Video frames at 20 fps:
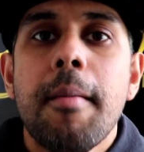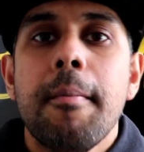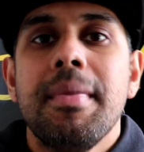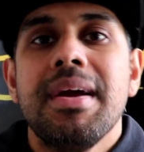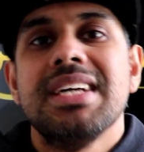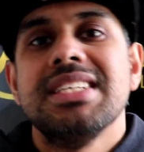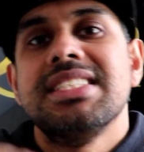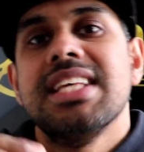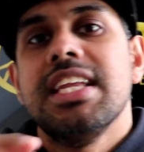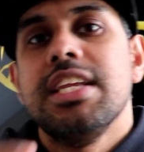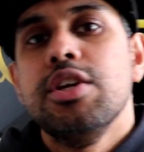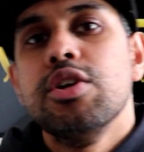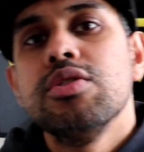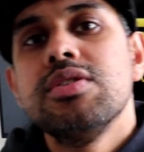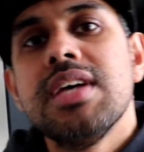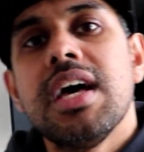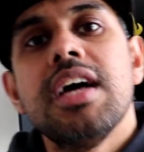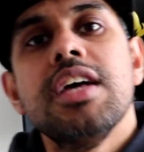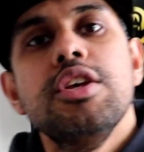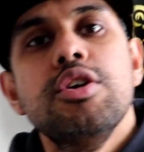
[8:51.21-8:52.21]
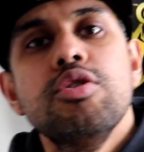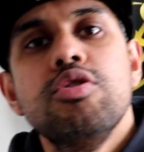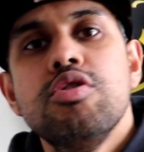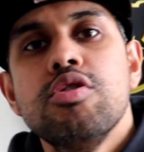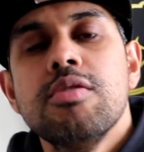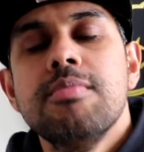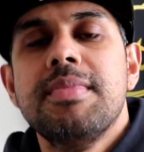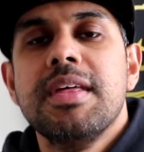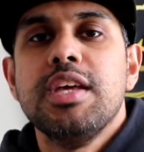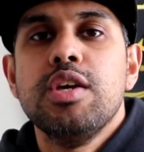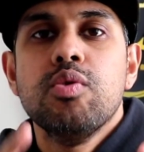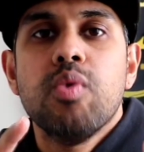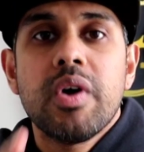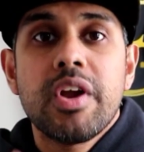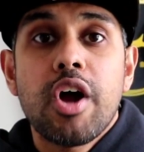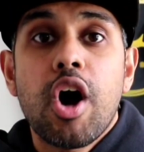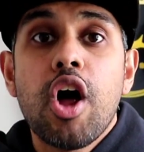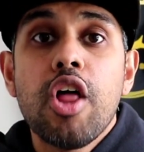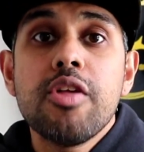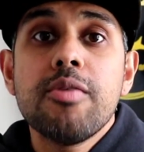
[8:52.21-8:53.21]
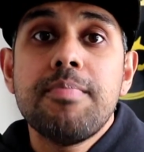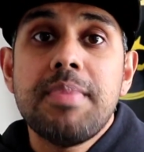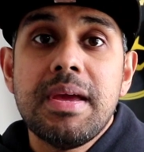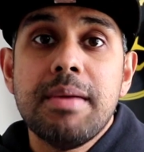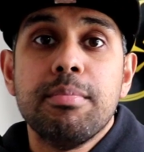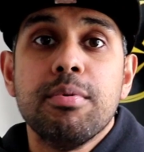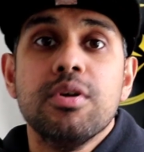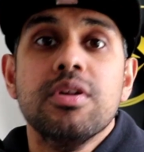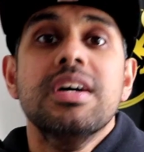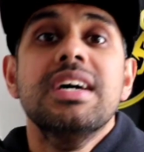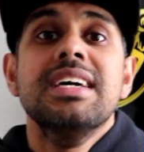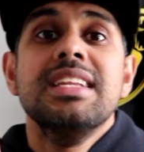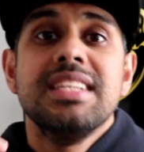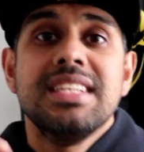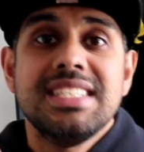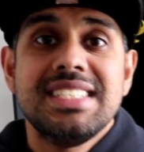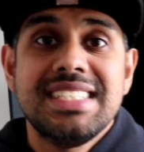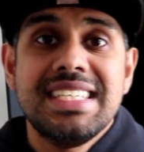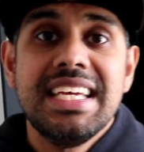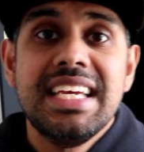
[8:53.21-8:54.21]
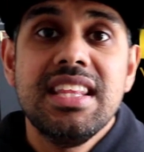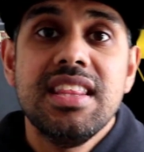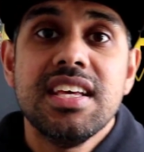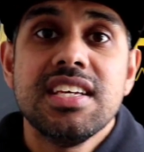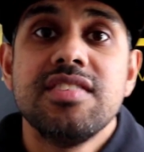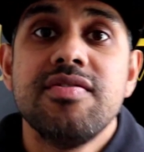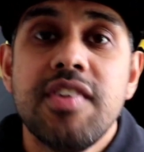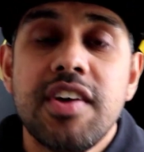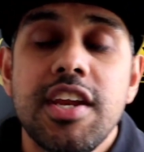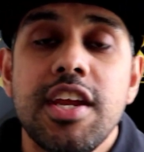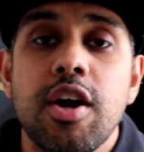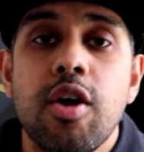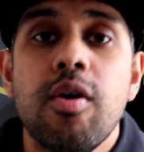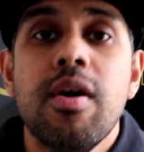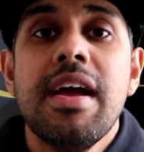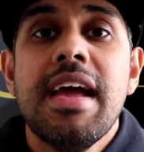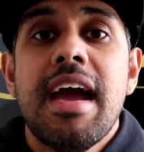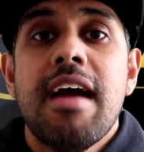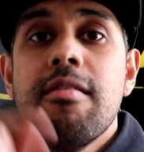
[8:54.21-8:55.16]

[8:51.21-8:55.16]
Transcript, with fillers: because then you'll tell YouTube that you want other people to see this video.